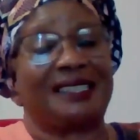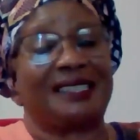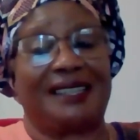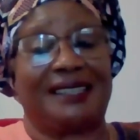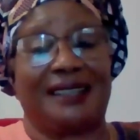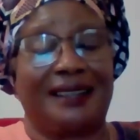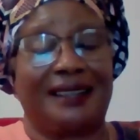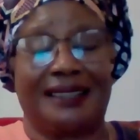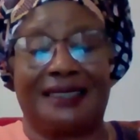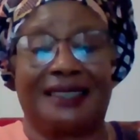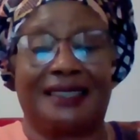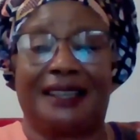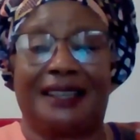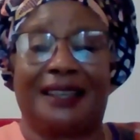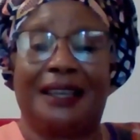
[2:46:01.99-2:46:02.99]
excited
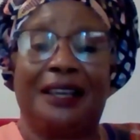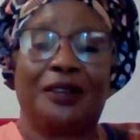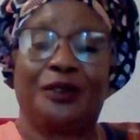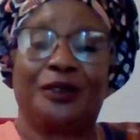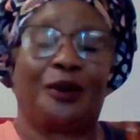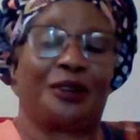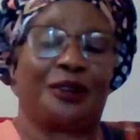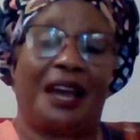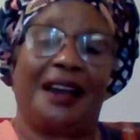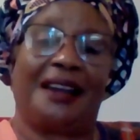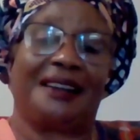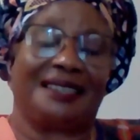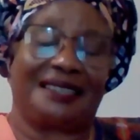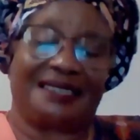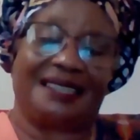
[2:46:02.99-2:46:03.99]
listening to Dr.
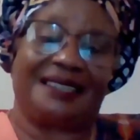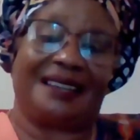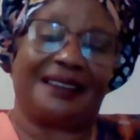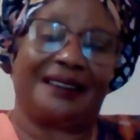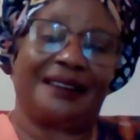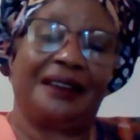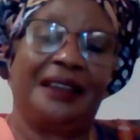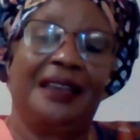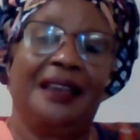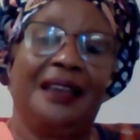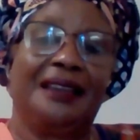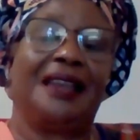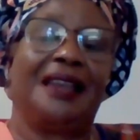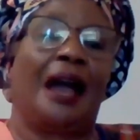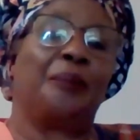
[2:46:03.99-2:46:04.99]
Adesina.
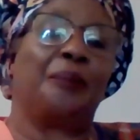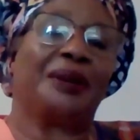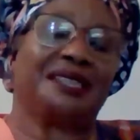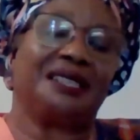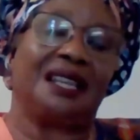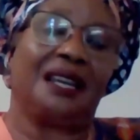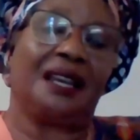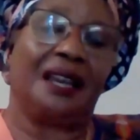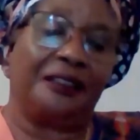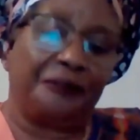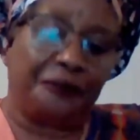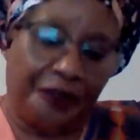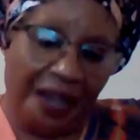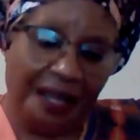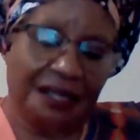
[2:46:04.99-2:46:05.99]
Yeah, but the
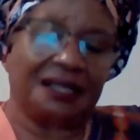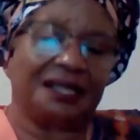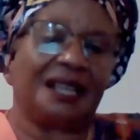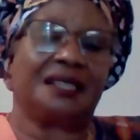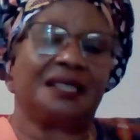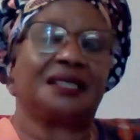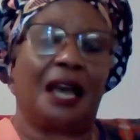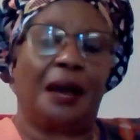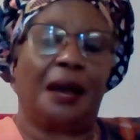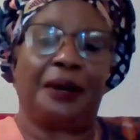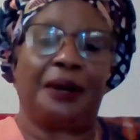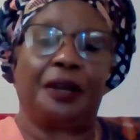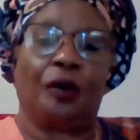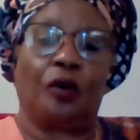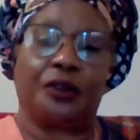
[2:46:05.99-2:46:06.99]
event that is
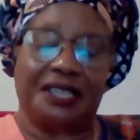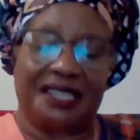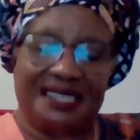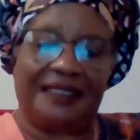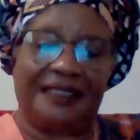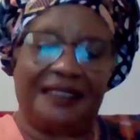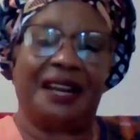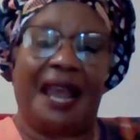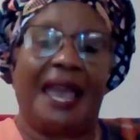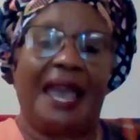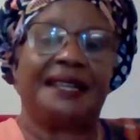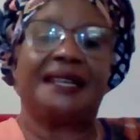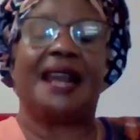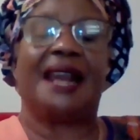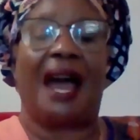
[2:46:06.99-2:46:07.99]
happening on the 7,
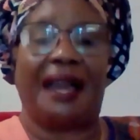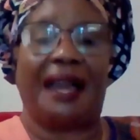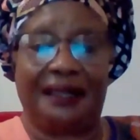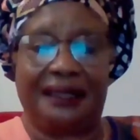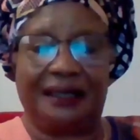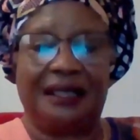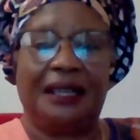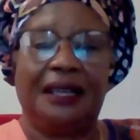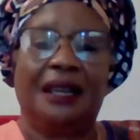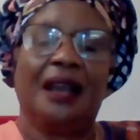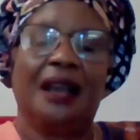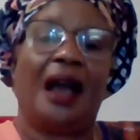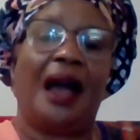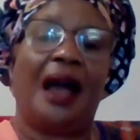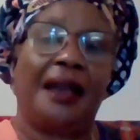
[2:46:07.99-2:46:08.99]
8, 9,
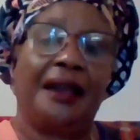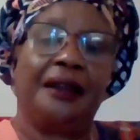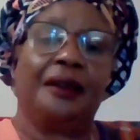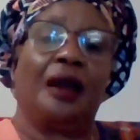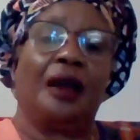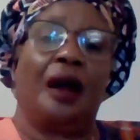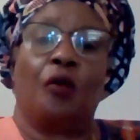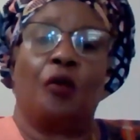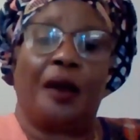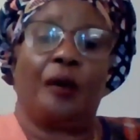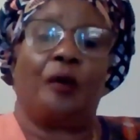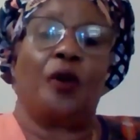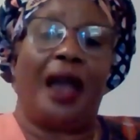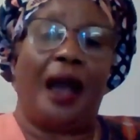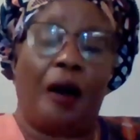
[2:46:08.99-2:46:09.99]

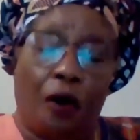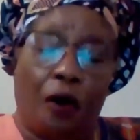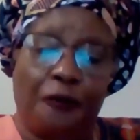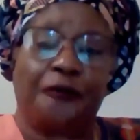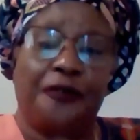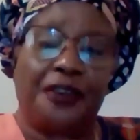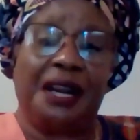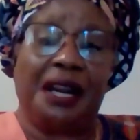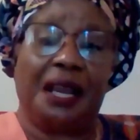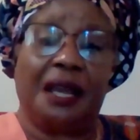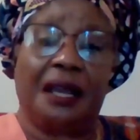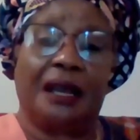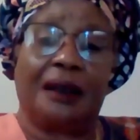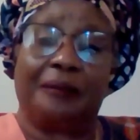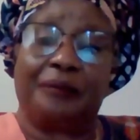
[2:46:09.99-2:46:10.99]
we are
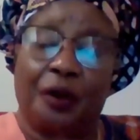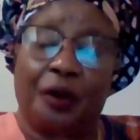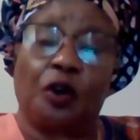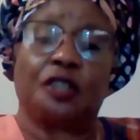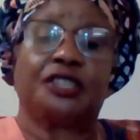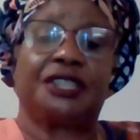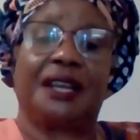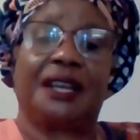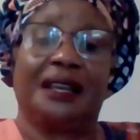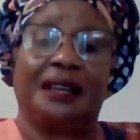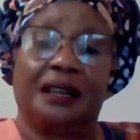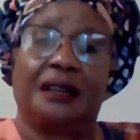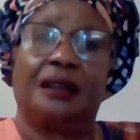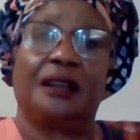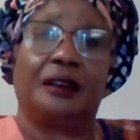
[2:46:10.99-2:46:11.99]
convening because
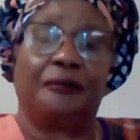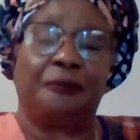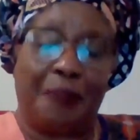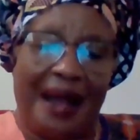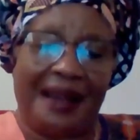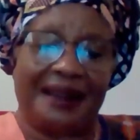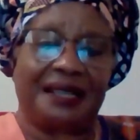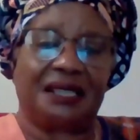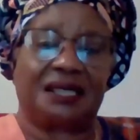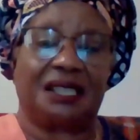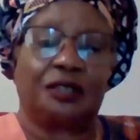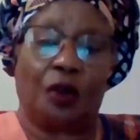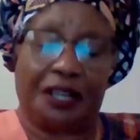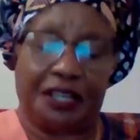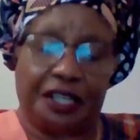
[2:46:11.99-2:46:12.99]
in Paris
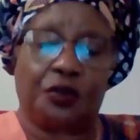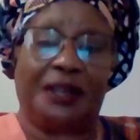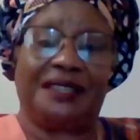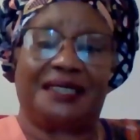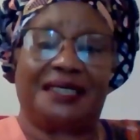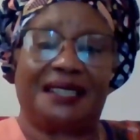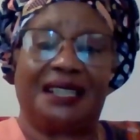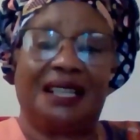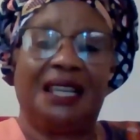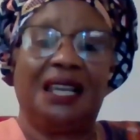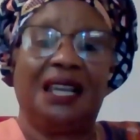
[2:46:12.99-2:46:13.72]
in 2020,